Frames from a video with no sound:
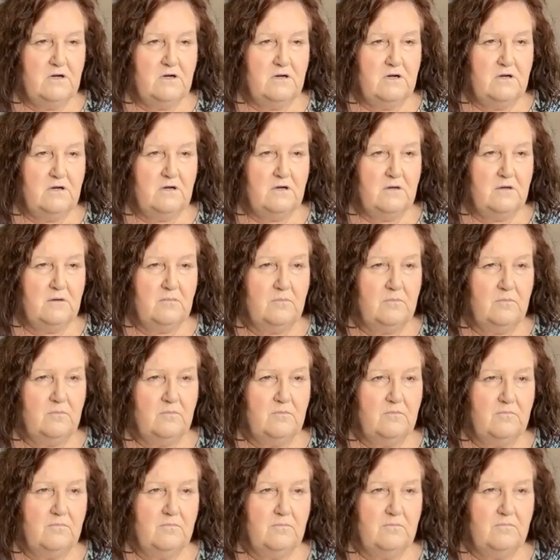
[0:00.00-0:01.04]

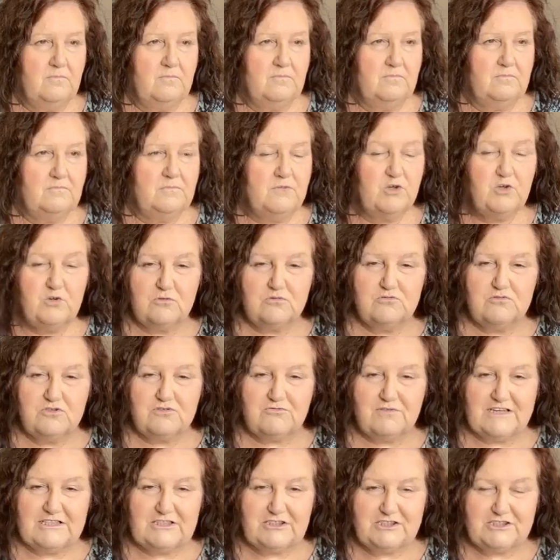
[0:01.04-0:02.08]
not
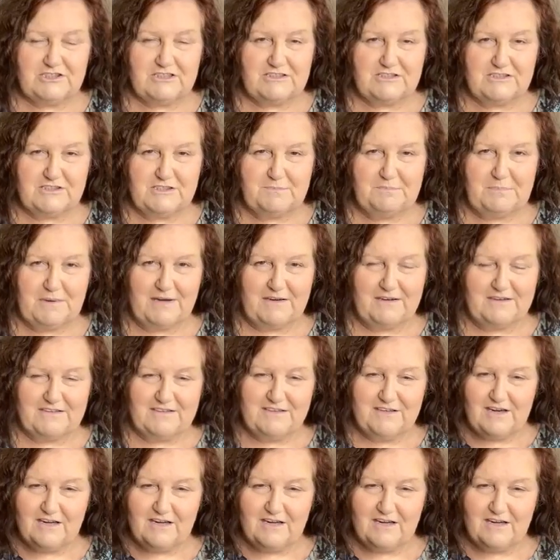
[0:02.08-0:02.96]
alterations, but,